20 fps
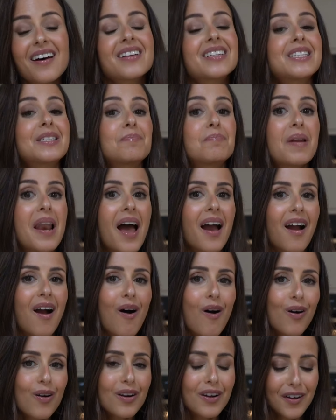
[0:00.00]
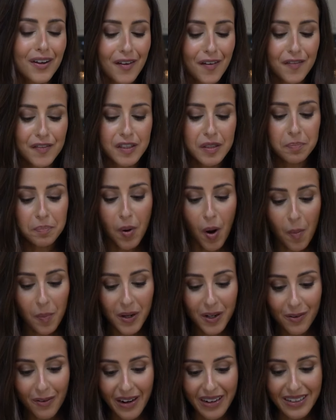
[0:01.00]
nuts, black olives,
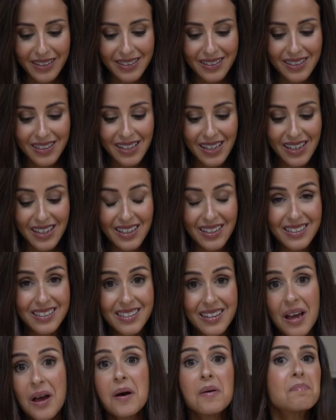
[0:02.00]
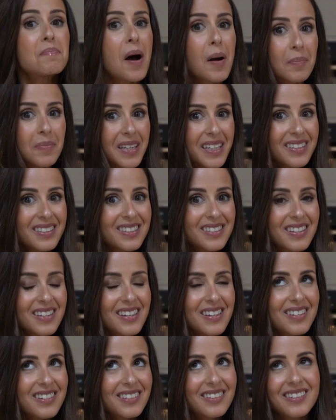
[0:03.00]
pomegranate seeds, pumpkin
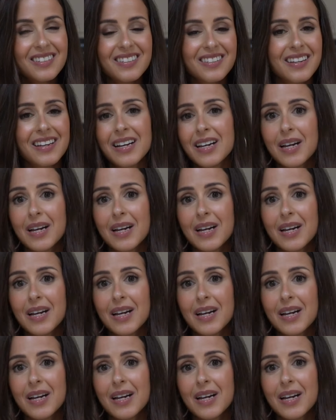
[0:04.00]
seeds.